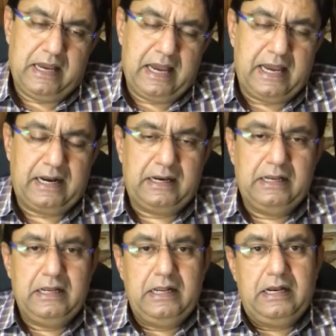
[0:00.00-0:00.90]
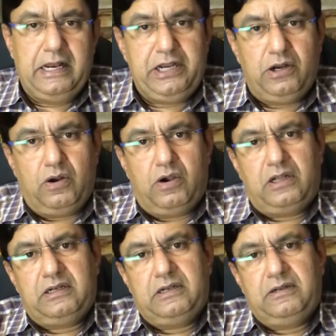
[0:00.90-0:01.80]
and later
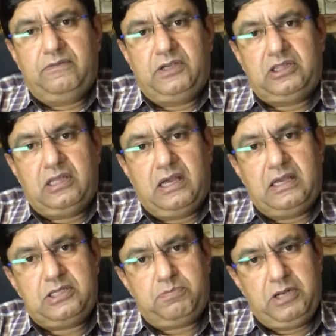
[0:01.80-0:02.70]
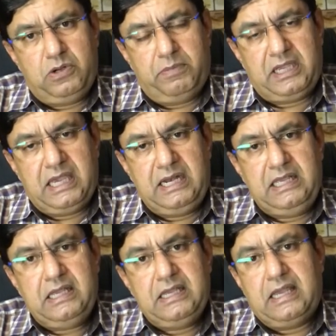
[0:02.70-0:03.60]
on with
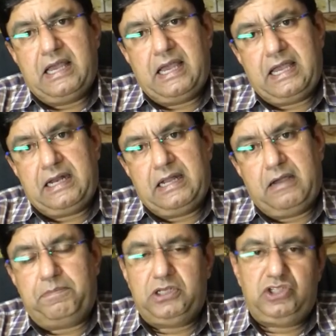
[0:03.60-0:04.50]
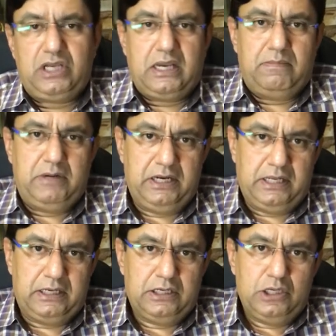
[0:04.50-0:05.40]
splenomegaly and upper GI
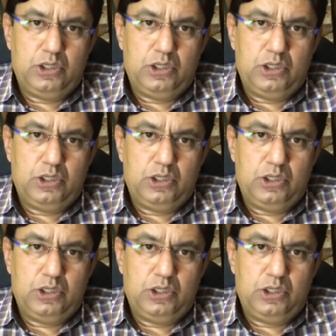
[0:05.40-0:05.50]
bleeding.